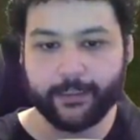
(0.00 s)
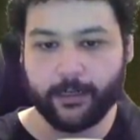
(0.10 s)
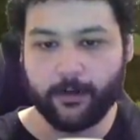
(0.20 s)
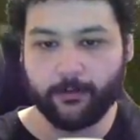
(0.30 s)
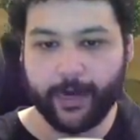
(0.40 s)

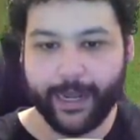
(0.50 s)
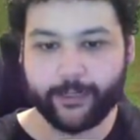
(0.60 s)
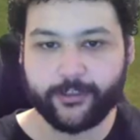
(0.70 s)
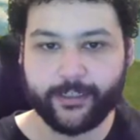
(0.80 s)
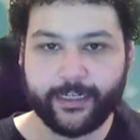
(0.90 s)
We're
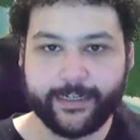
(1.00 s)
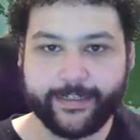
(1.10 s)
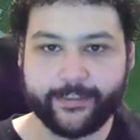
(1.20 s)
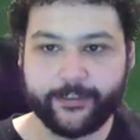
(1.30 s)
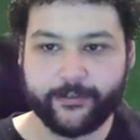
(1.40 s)
actually going to
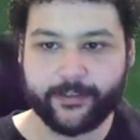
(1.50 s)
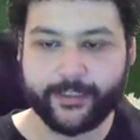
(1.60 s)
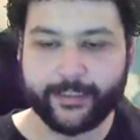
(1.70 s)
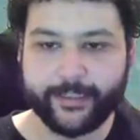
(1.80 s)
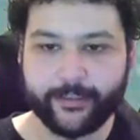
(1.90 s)
need to use
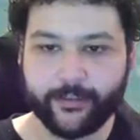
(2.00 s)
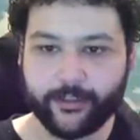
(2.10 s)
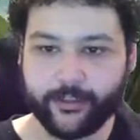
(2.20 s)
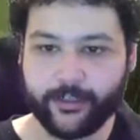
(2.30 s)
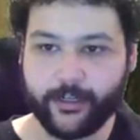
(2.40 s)

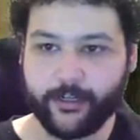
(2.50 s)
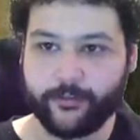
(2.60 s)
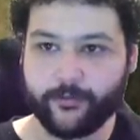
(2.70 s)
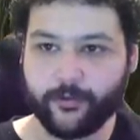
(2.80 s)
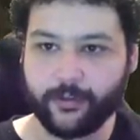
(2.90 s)
Sneasler
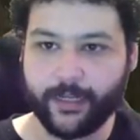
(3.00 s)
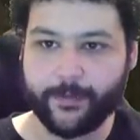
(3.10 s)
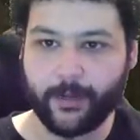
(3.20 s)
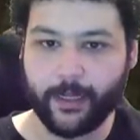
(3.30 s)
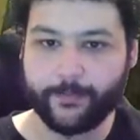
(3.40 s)
to
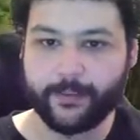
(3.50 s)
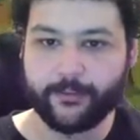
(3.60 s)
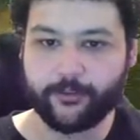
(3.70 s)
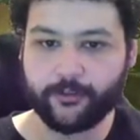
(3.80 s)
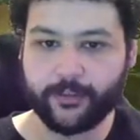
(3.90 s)
climb up this
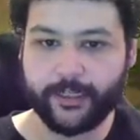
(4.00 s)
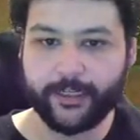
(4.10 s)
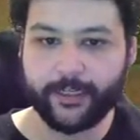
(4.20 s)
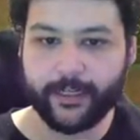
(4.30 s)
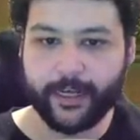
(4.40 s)
tree.
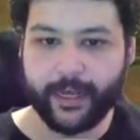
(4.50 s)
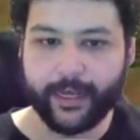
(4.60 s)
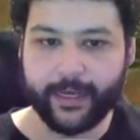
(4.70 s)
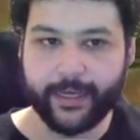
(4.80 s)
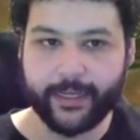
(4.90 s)

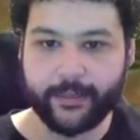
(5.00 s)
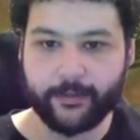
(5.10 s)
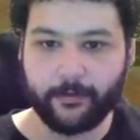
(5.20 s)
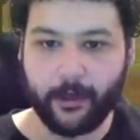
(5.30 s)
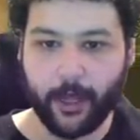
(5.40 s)
And
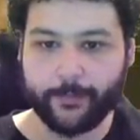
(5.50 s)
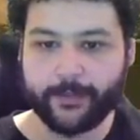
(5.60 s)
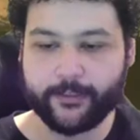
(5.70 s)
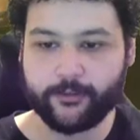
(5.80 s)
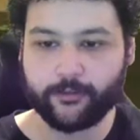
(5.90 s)
up
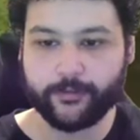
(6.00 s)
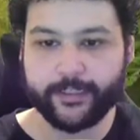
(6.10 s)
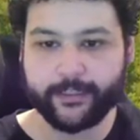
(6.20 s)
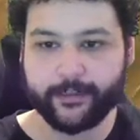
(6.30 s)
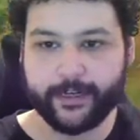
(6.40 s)
this tree,
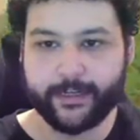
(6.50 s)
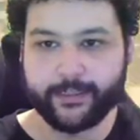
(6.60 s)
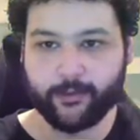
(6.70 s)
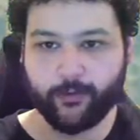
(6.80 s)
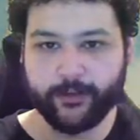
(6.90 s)
there
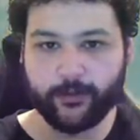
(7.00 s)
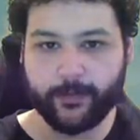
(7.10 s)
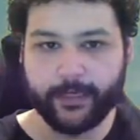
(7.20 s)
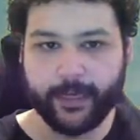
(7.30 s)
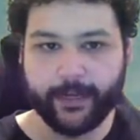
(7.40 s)
is going to
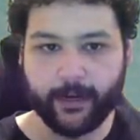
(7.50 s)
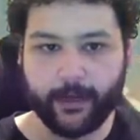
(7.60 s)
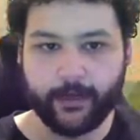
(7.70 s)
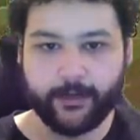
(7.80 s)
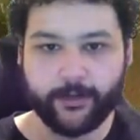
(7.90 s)
be an
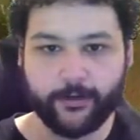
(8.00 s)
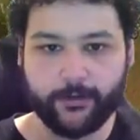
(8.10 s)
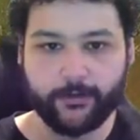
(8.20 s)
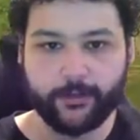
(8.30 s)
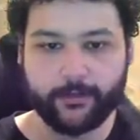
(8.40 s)
unknown